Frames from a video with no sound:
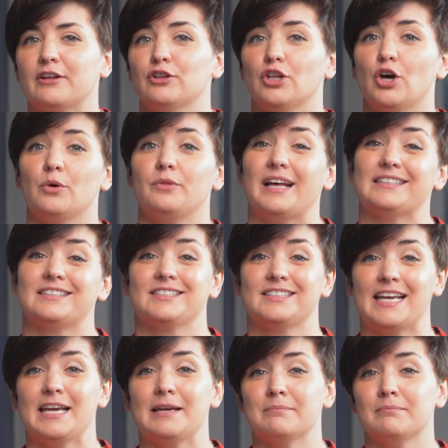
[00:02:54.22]
they'll loan that
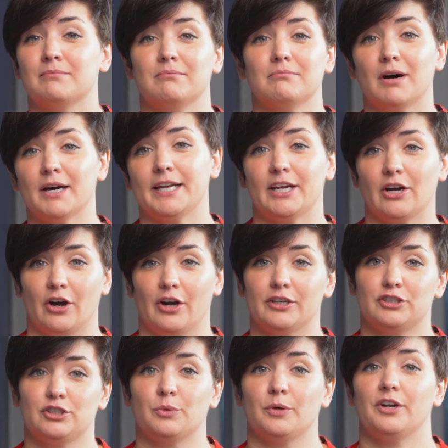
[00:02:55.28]
same money
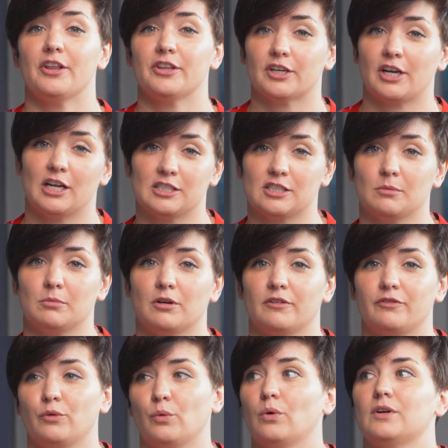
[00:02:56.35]
out to another customer
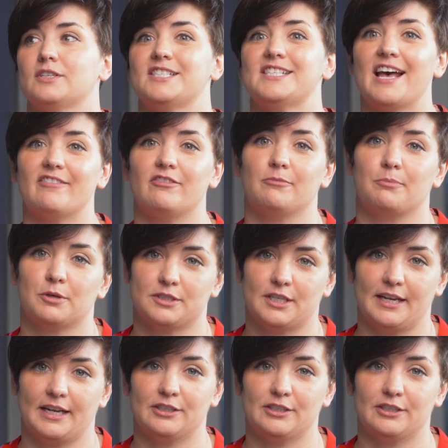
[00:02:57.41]
for 7%